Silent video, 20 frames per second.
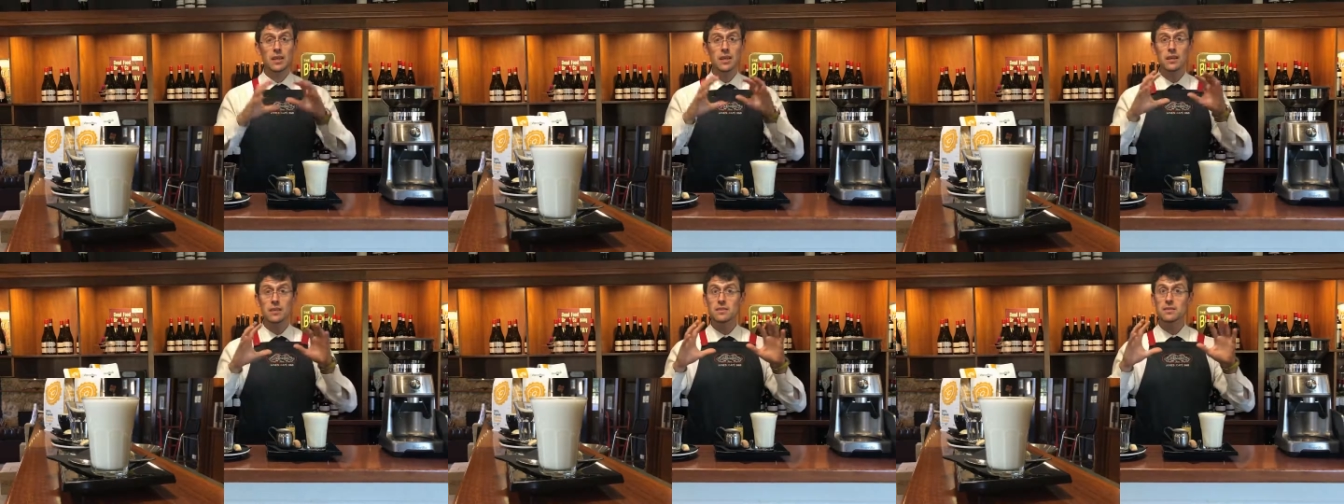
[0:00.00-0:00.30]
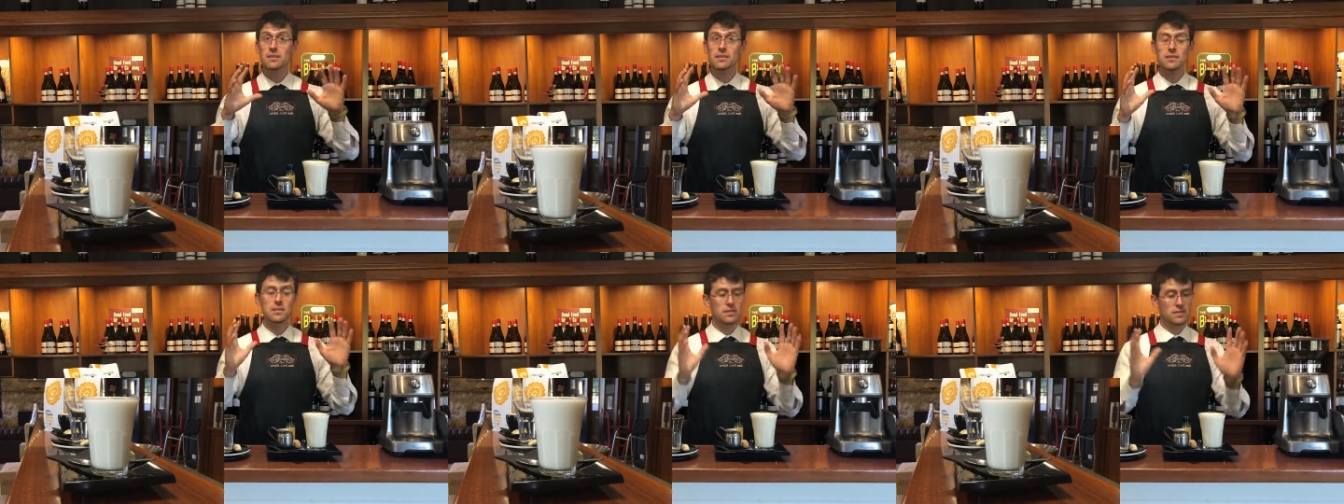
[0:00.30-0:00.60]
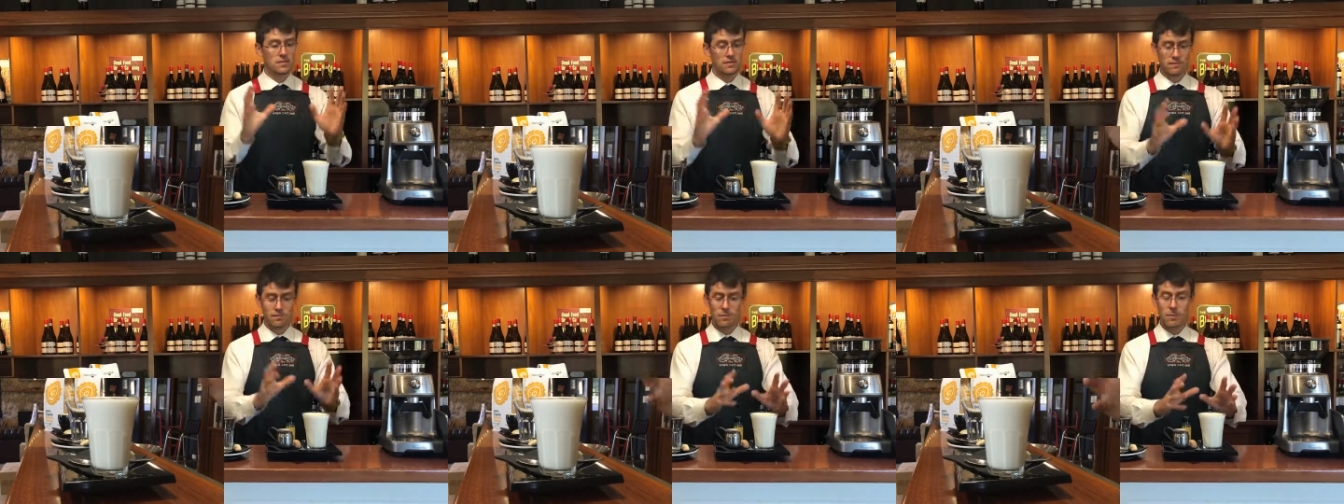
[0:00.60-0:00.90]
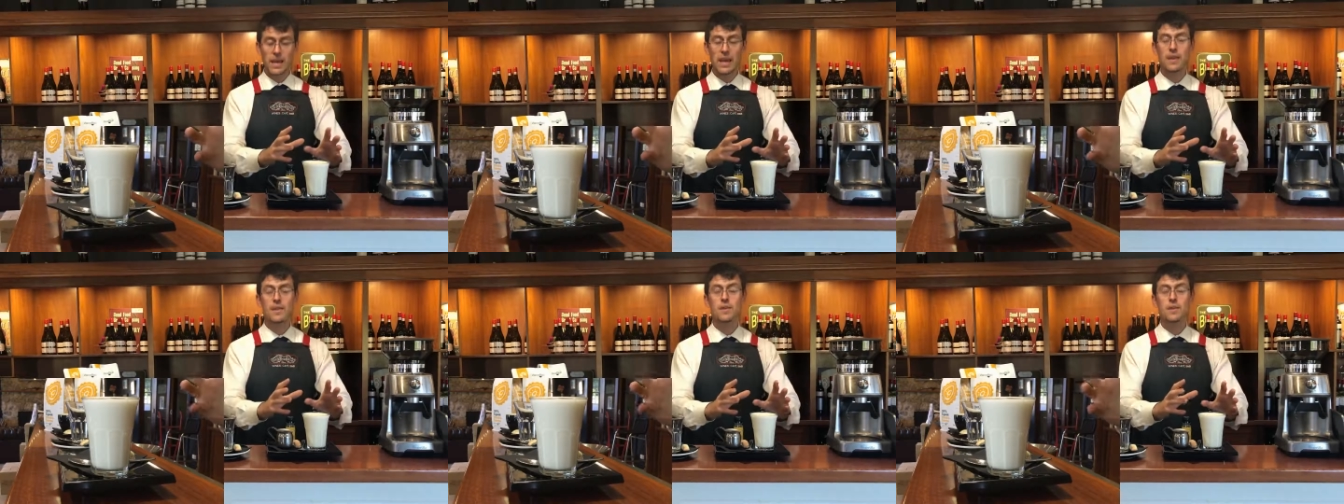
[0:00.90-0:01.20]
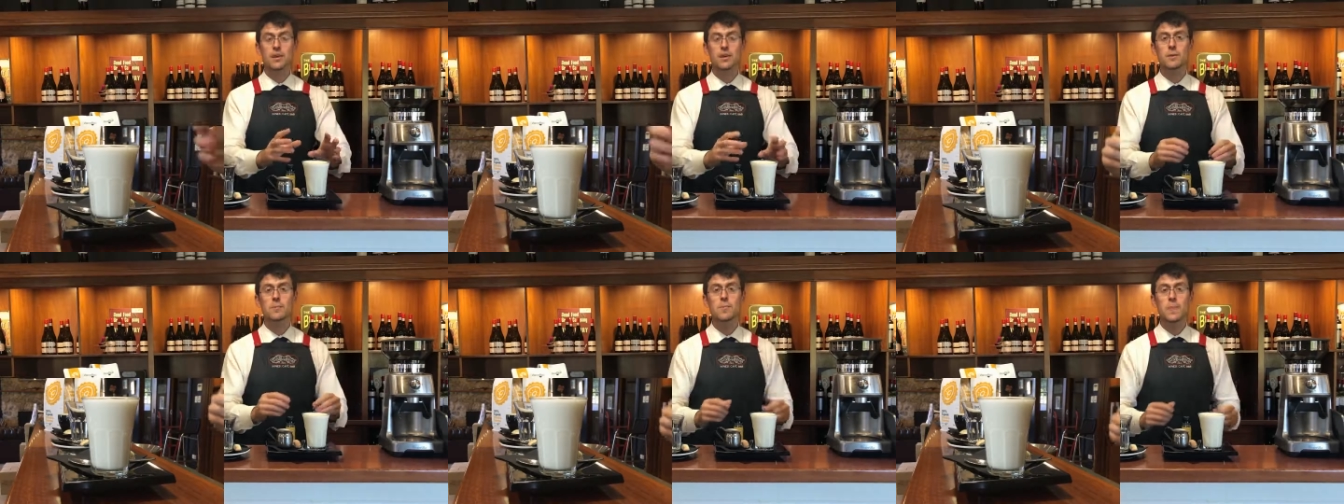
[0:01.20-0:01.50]
it's
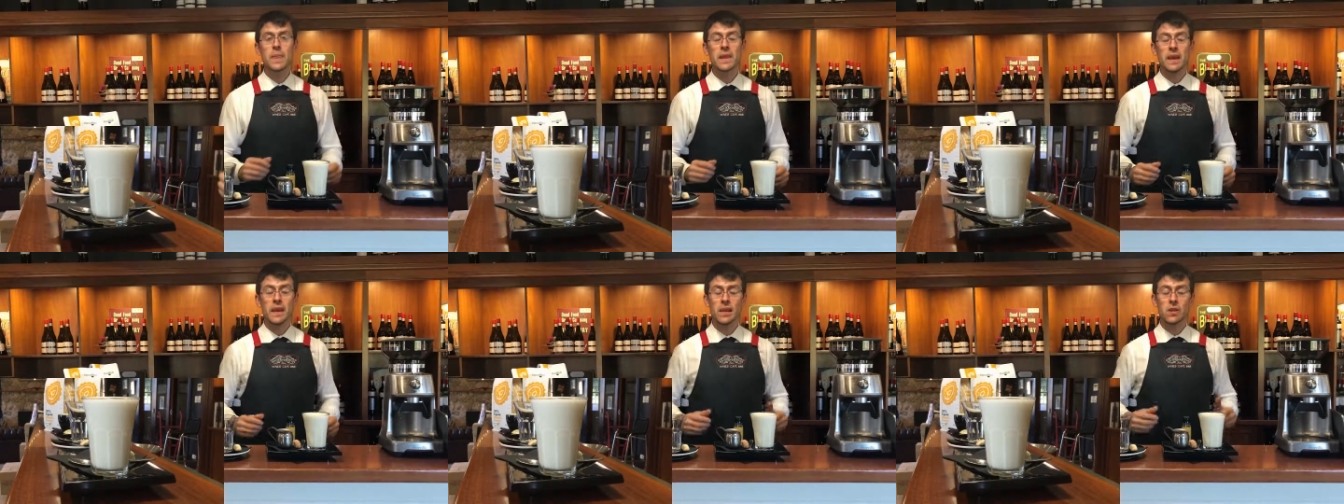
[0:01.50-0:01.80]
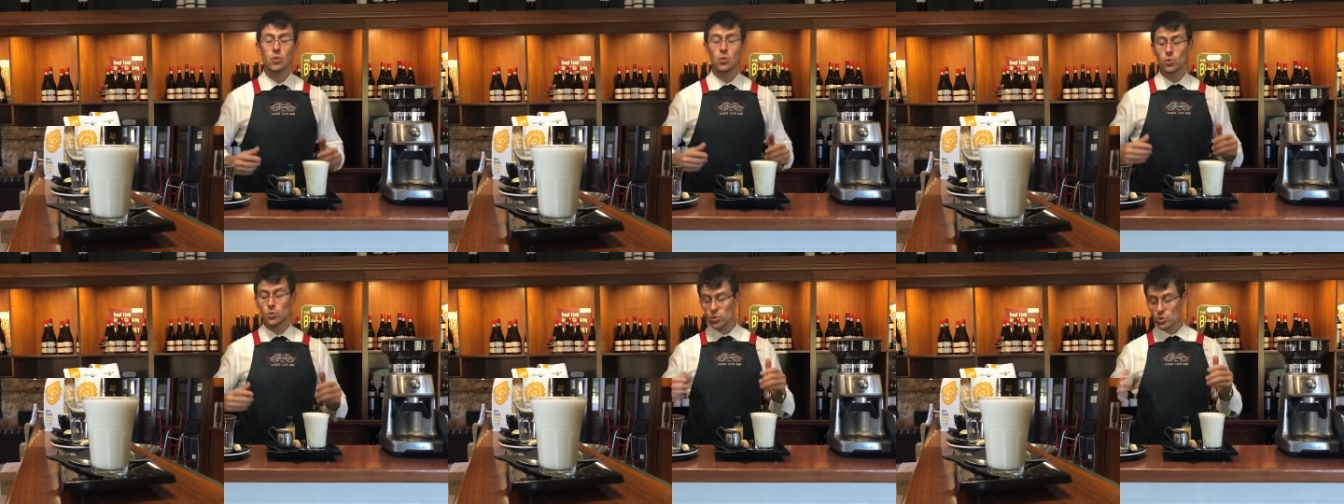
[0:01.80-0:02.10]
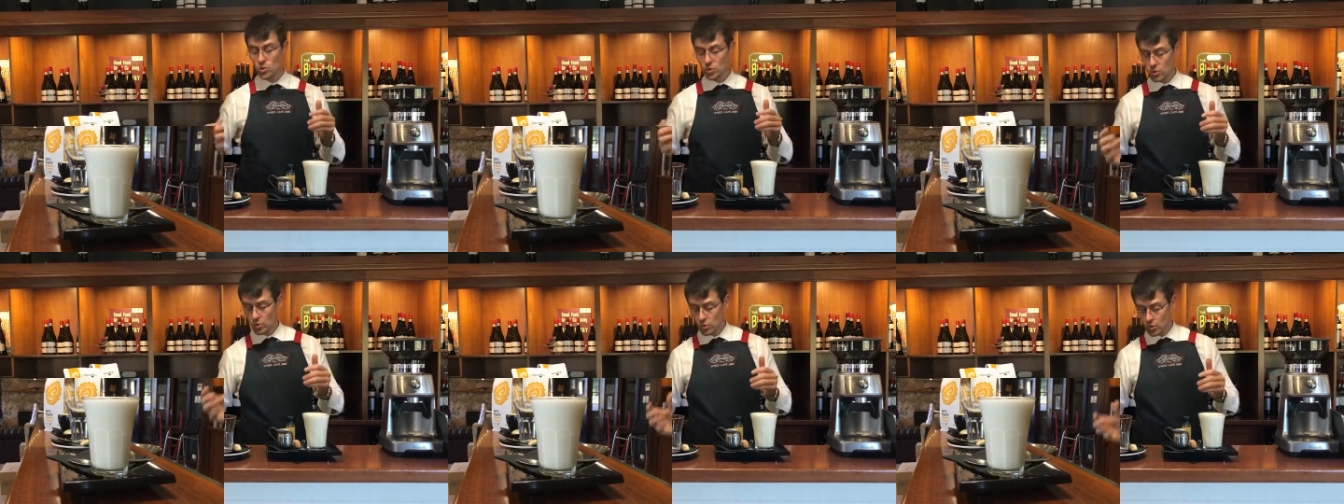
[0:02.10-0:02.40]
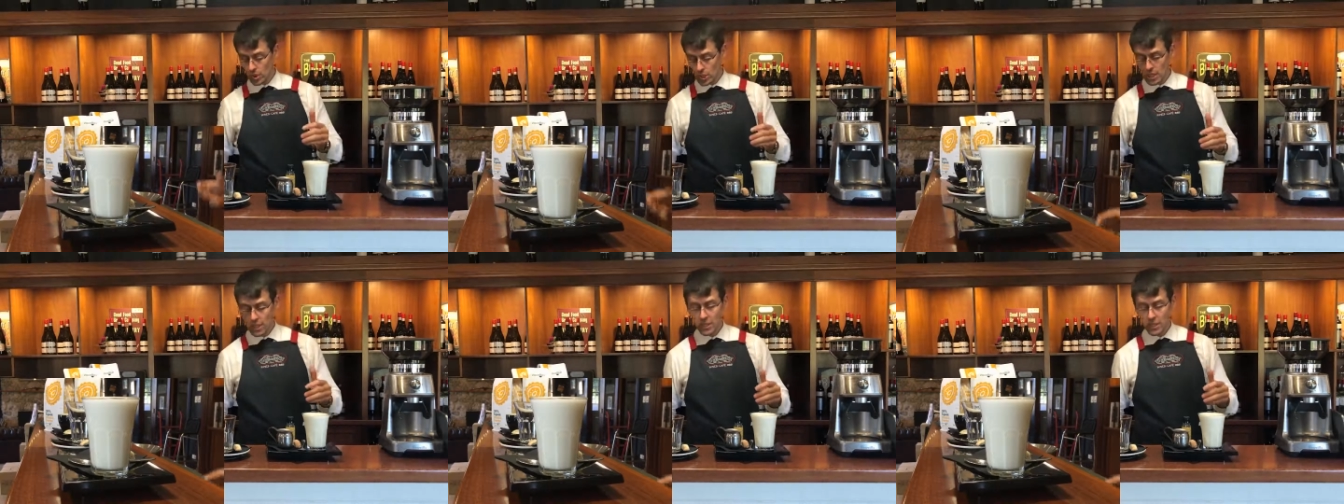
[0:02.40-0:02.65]
better, and also